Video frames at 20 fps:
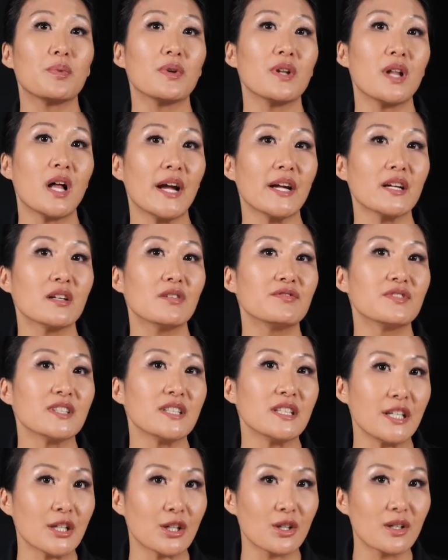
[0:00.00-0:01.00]
applying a
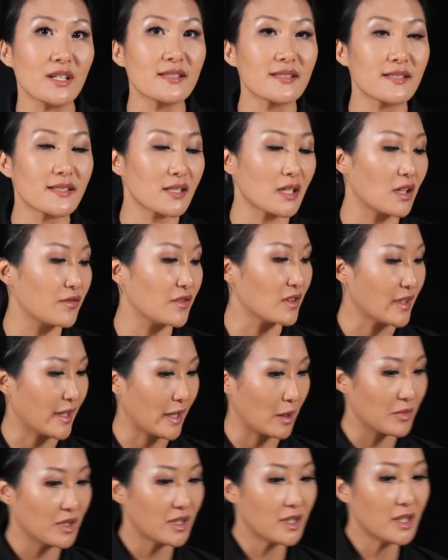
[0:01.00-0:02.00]
veneer instead of a
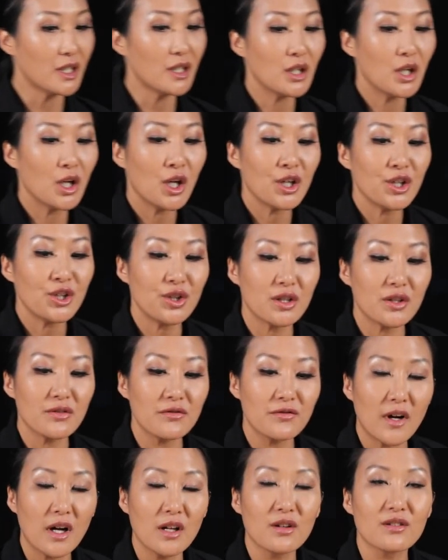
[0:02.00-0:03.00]
laminate, you can
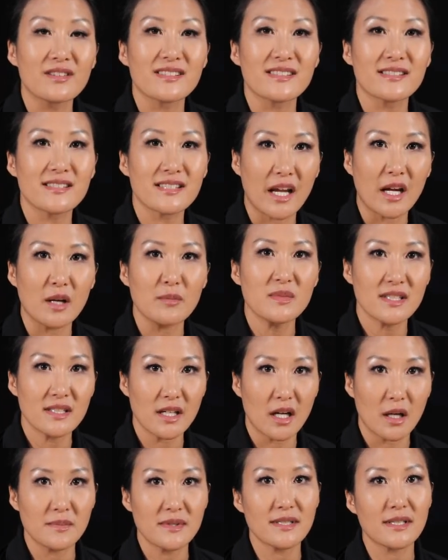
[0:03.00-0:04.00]
follow the same
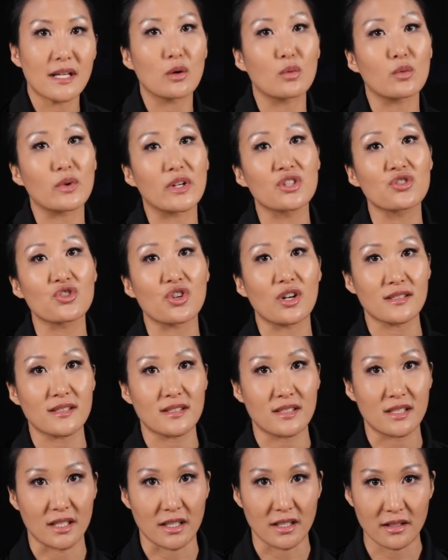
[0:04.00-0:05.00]
steps that we
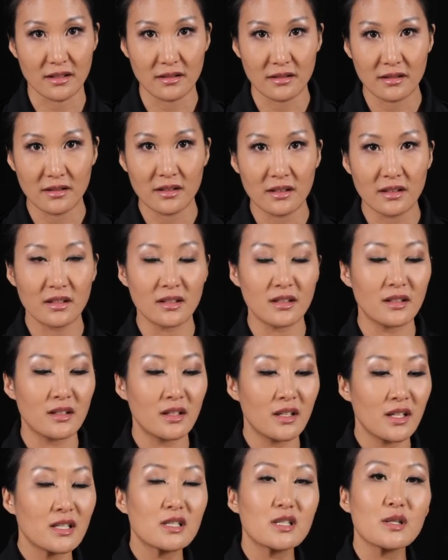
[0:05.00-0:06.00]
just did.
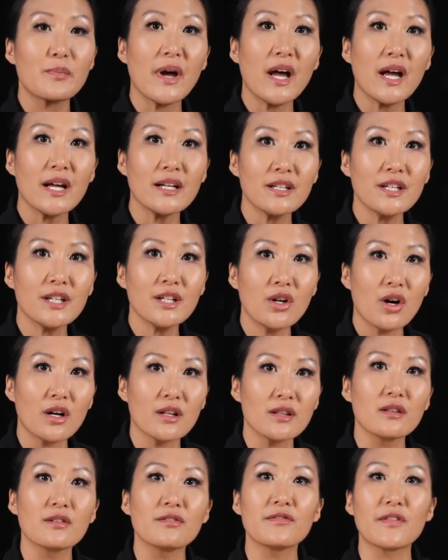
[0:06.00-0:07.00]
Depending
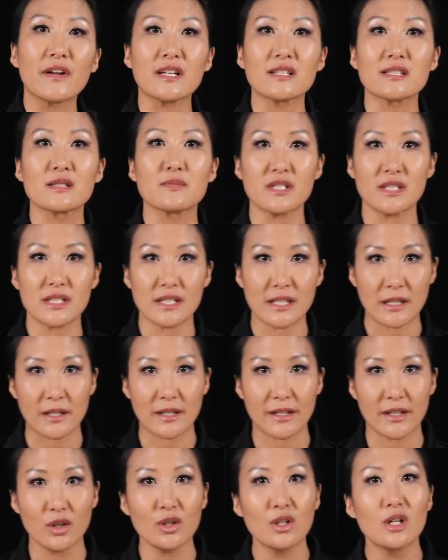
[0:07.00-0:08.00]
on the face
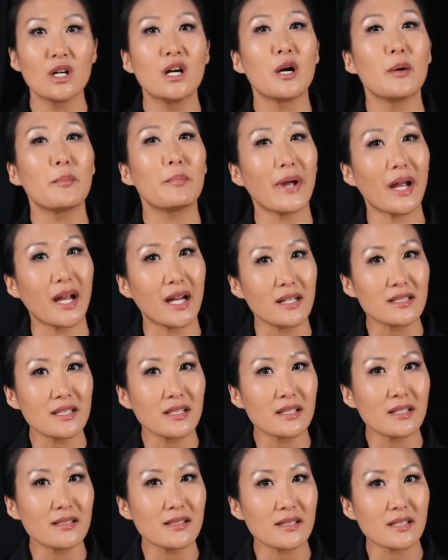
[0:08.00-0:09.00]
material,
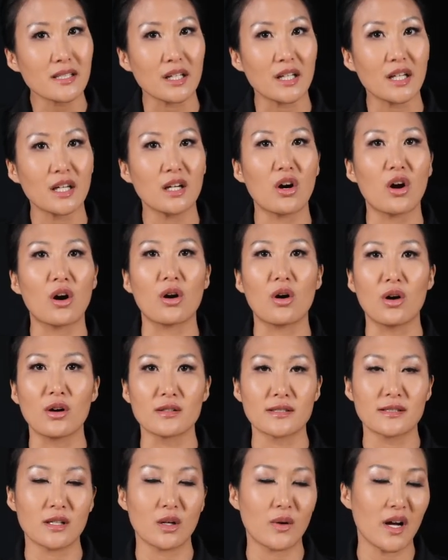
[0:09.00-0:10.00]
painting and staining are
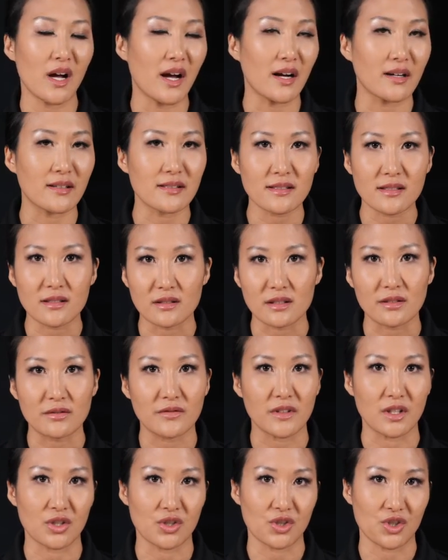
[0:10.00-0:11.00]
also excellent
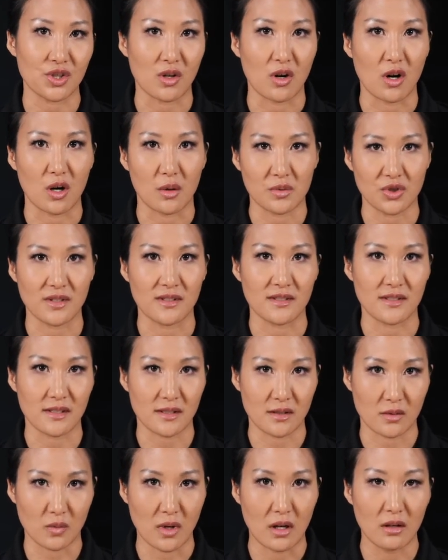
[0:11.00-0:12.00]
finishing options
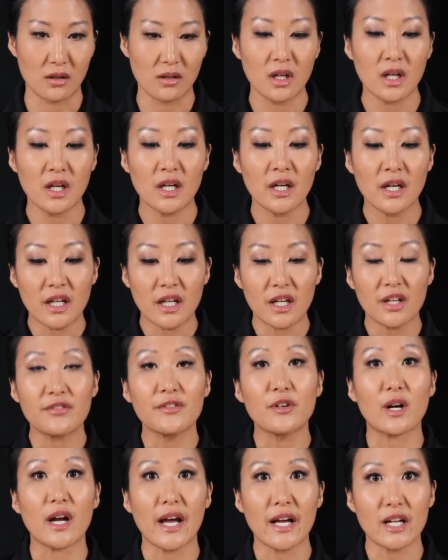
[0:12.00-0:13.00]
as well.
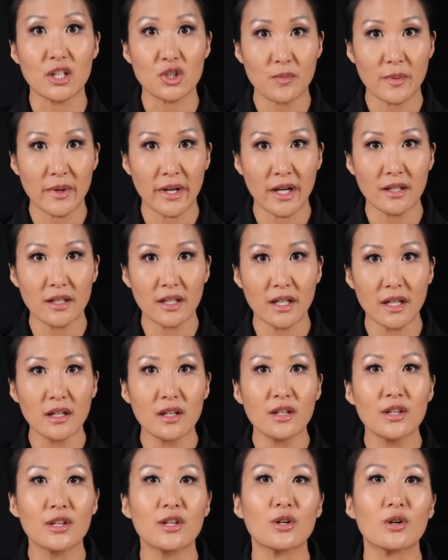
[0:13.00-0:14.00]
If you're edge
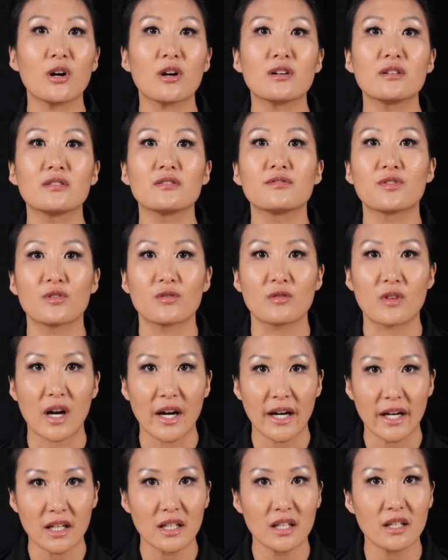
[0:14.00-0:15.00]
banding, there are a
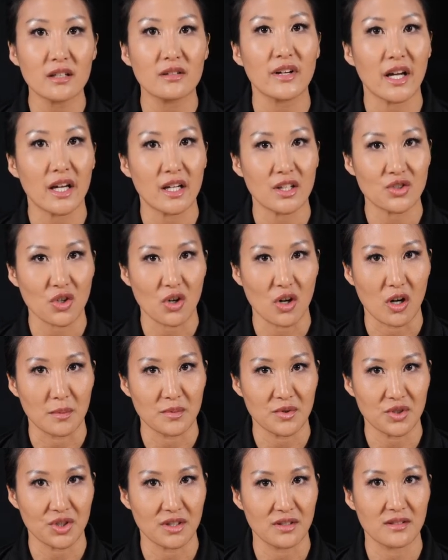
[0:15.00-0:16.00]
variety of edge
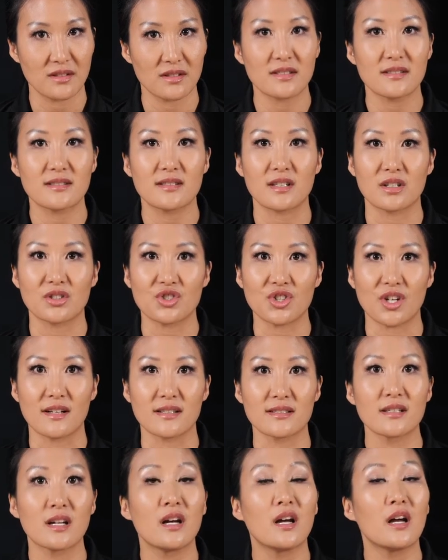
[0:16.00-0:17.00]
options such
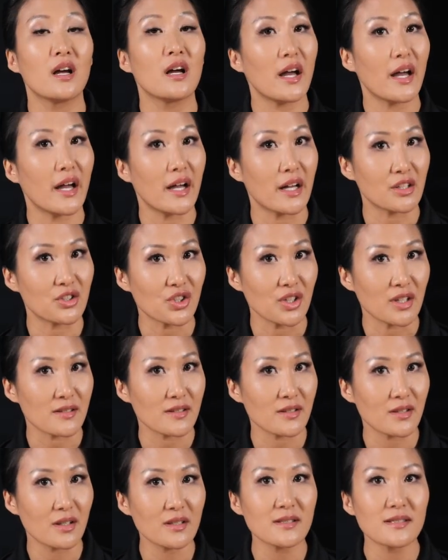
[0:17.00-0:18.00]
as edge
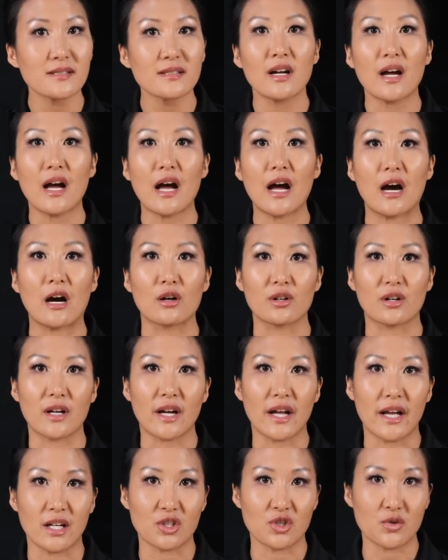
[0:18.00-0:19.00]
inserts,
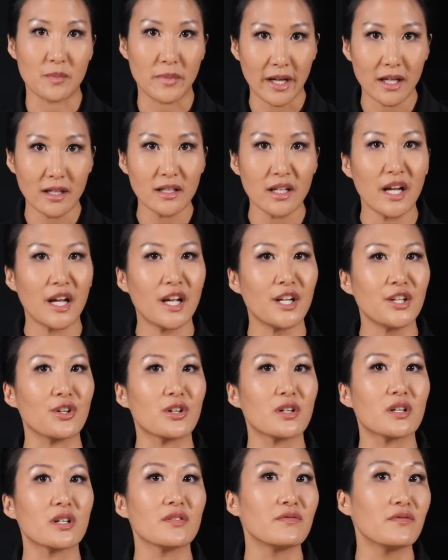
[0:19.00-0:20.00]
outer edge band, and
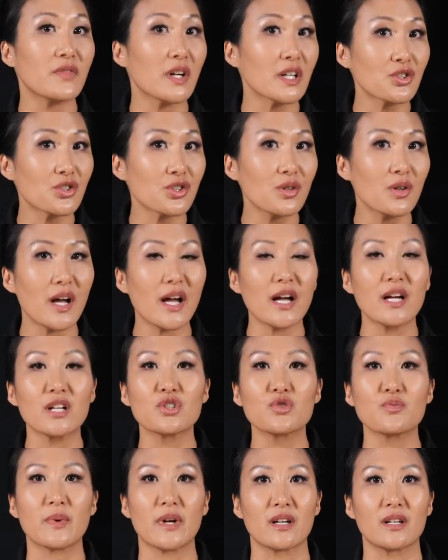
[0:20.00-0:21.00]
your conventional
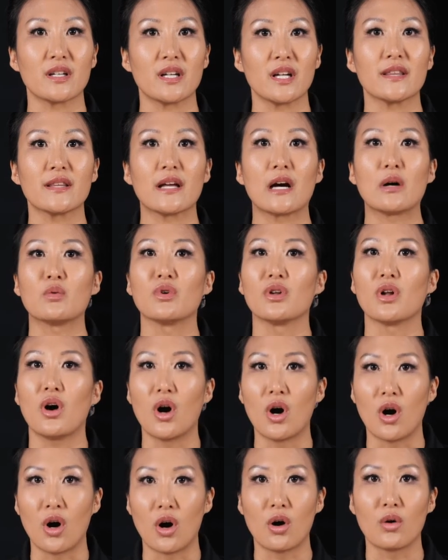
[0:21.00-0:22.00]
edge banding that will
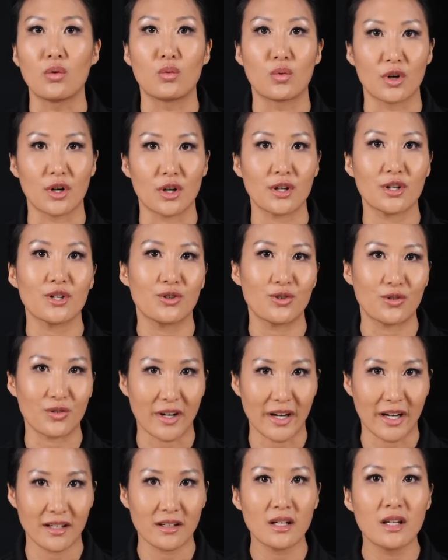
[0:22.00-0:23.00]
all work
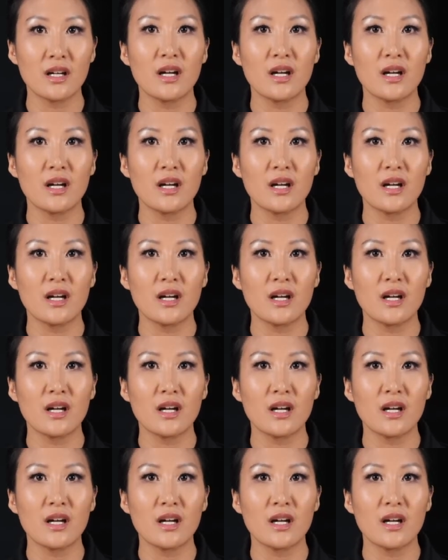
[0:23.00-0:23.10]
great.